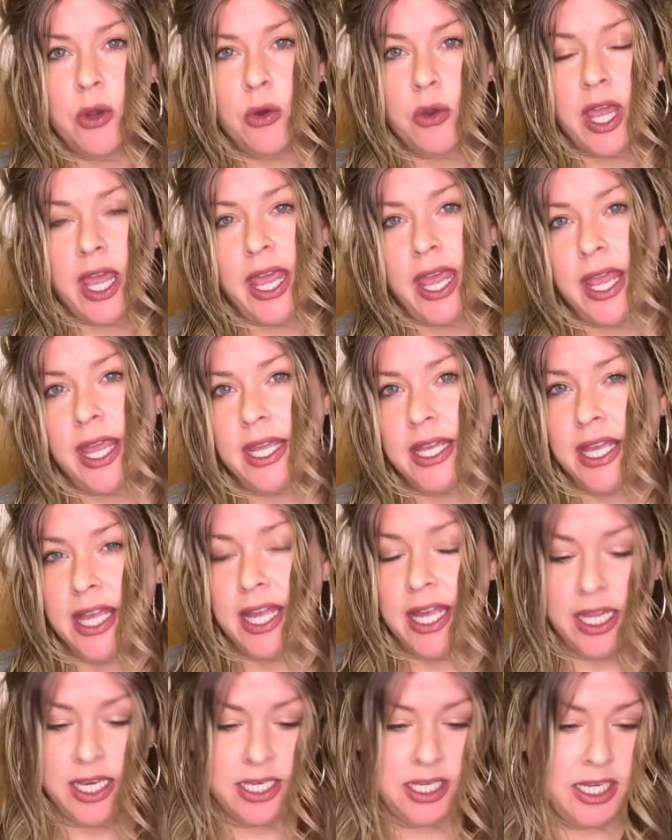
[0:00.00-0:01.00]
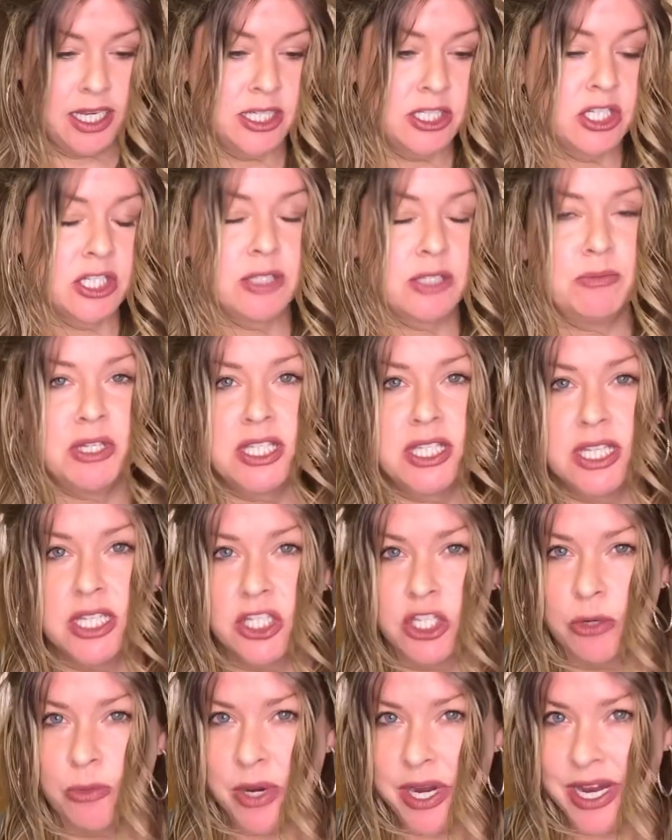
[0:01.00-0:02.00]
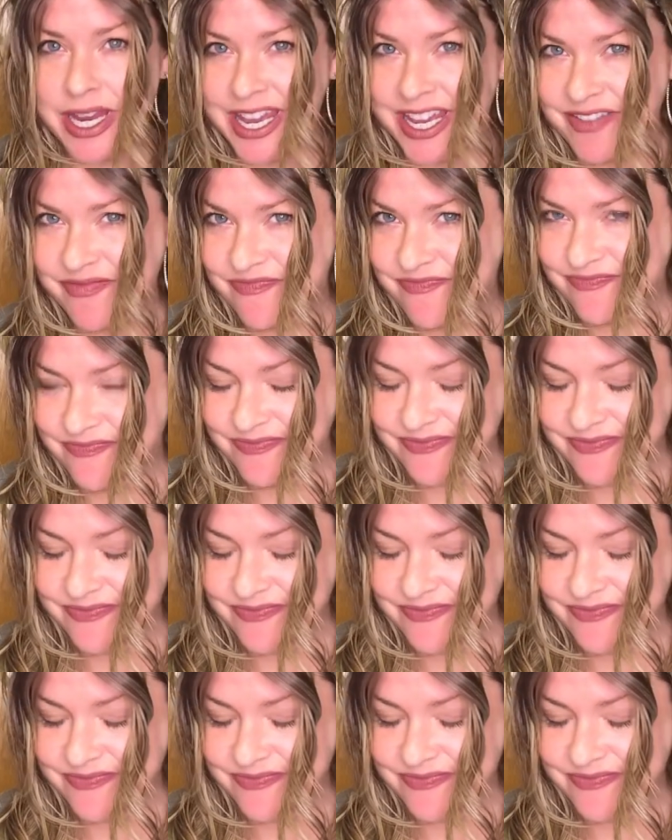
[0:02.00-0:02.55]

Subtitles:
okay, and it just means things are working.